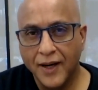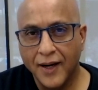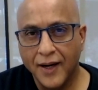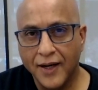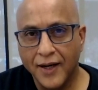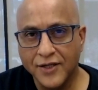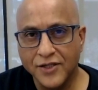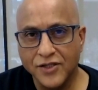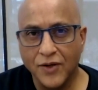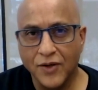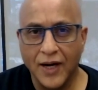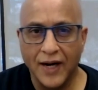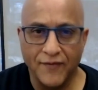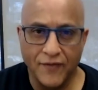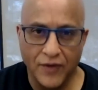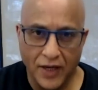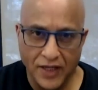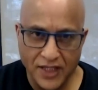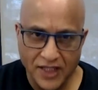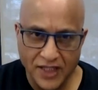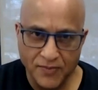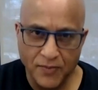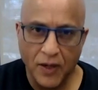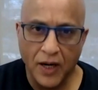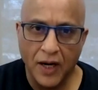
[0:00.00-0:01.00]
So I've got
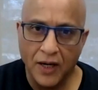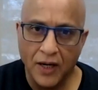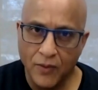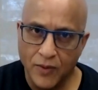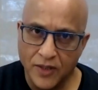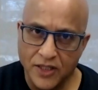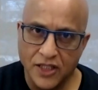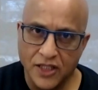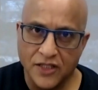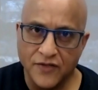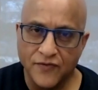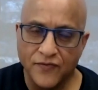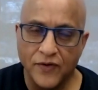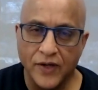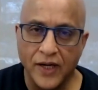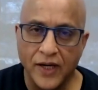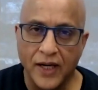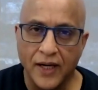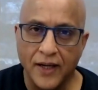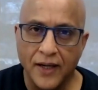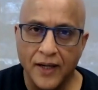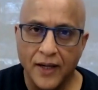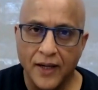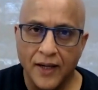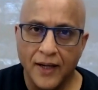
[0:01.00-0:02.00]
Spark, which is
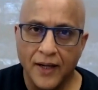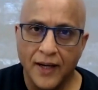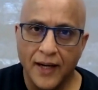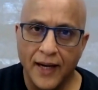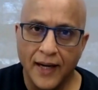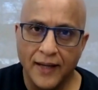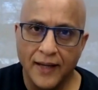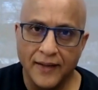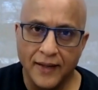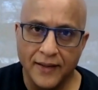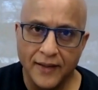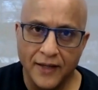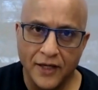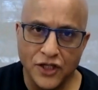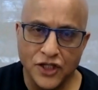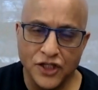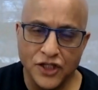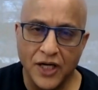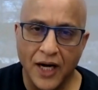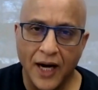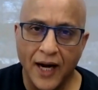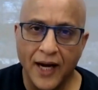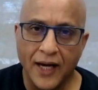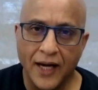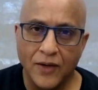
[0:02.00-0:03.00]
free, and then there's
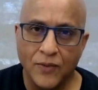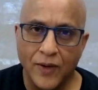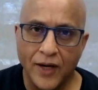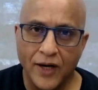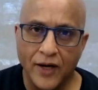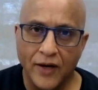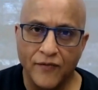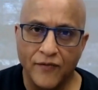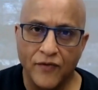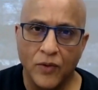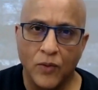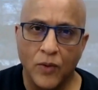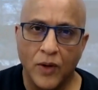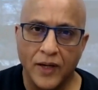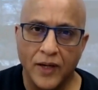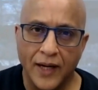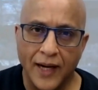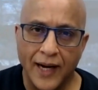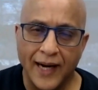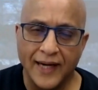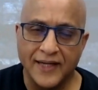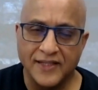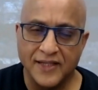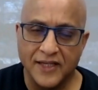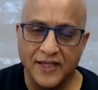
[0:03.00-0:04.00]
Shine, where if you want to
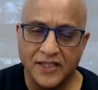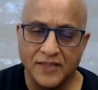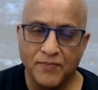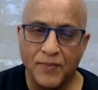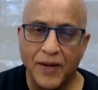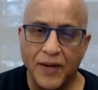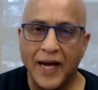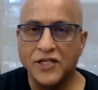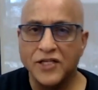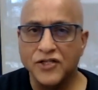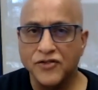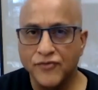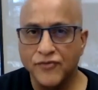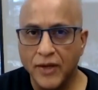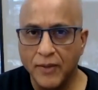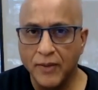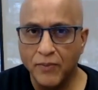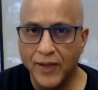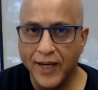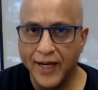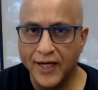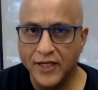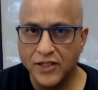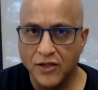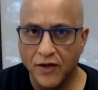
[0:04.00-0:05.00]
access past
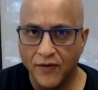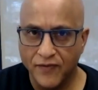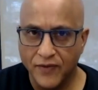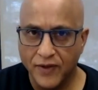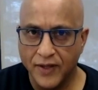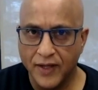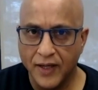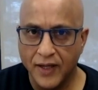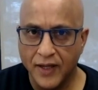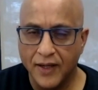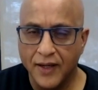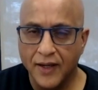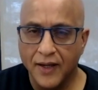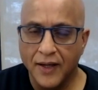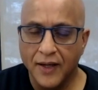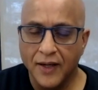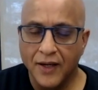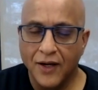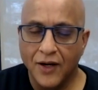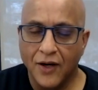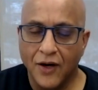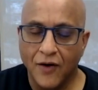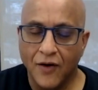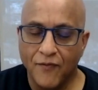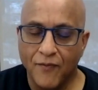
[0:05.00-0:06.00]
replays of
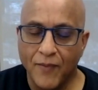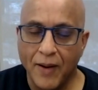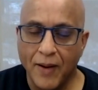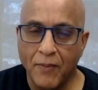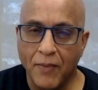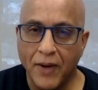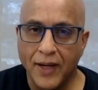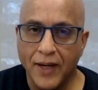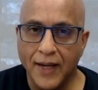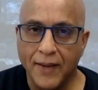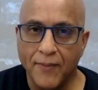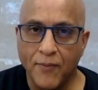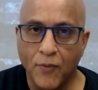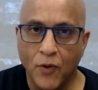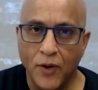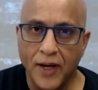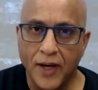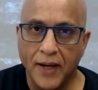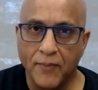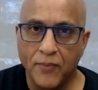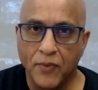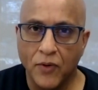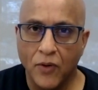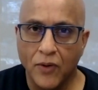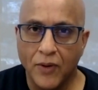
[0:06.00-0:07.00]
my Monday morning
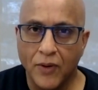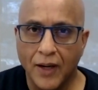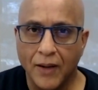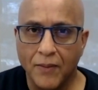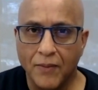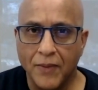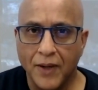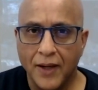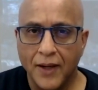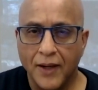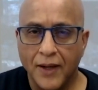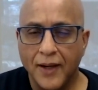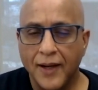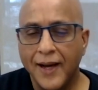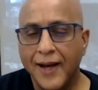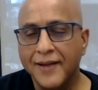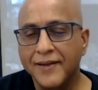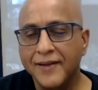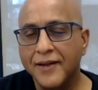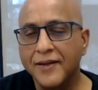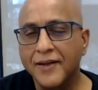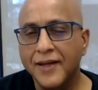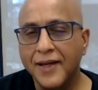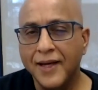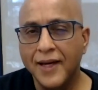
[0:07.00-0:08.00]
program, and
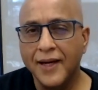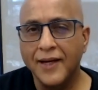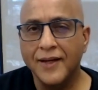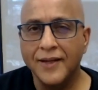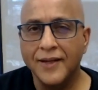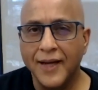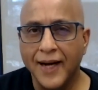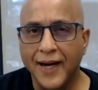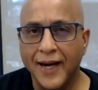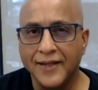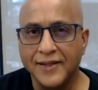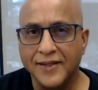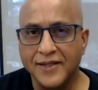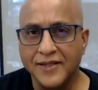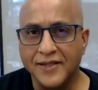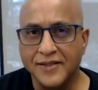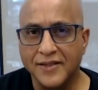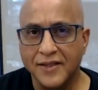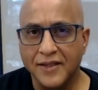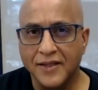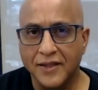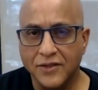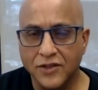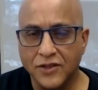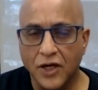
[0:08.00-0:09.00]
then the Ignite is
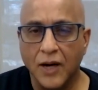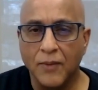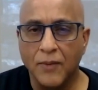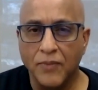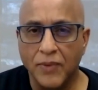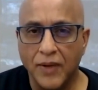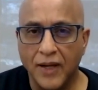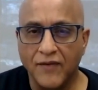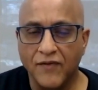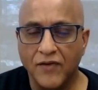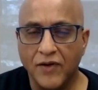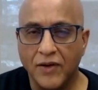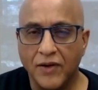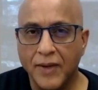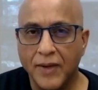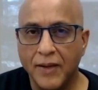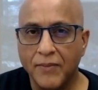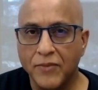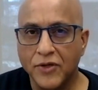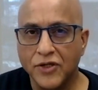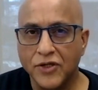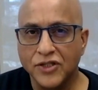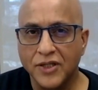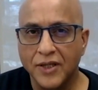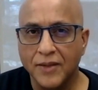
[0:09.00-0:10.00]
the top level
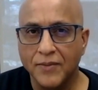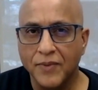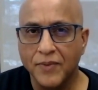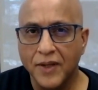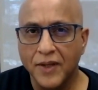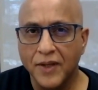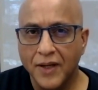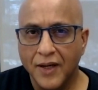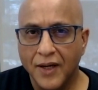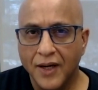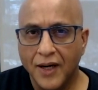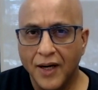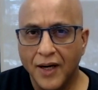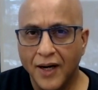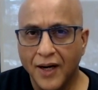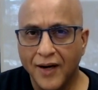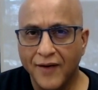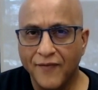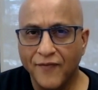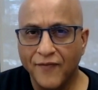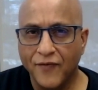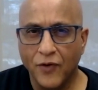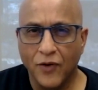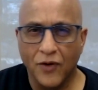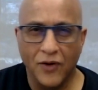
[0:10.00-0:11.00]
membership.
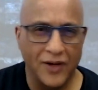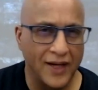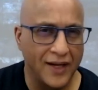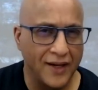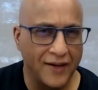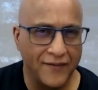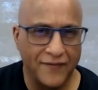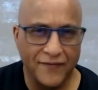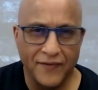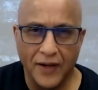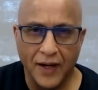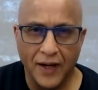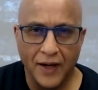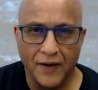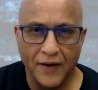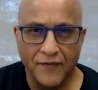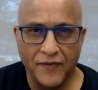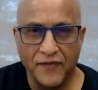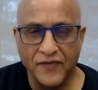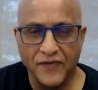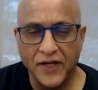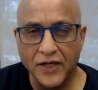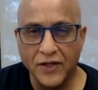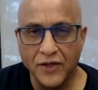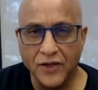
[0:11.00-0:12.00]
For only
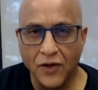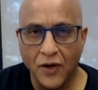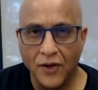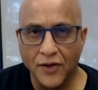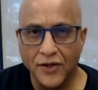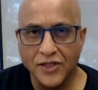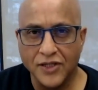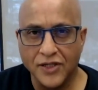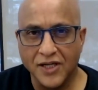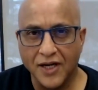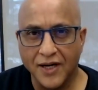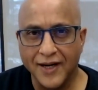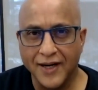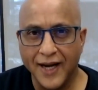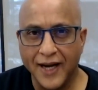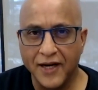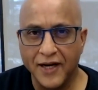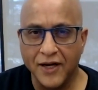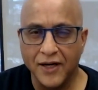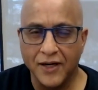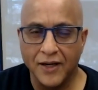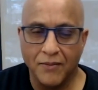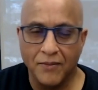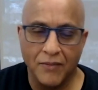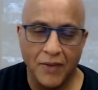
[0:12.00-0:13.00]
$15
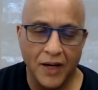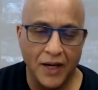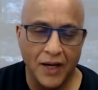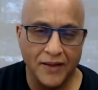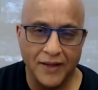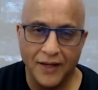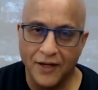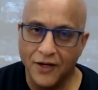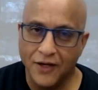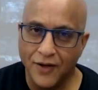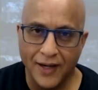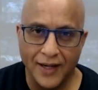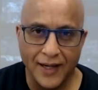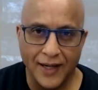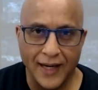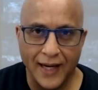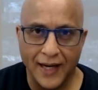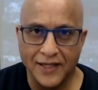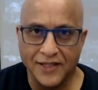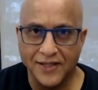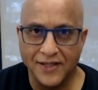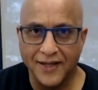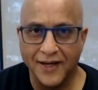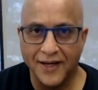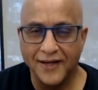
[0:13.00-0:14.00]
Canadian a month, and you can
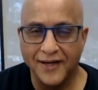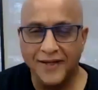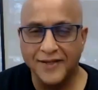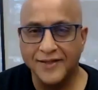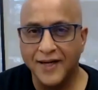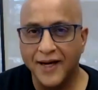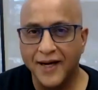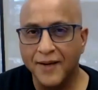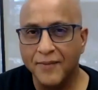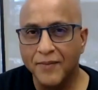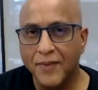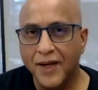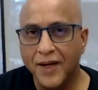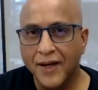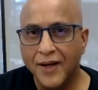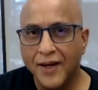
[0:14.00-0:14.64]
cancel anytime.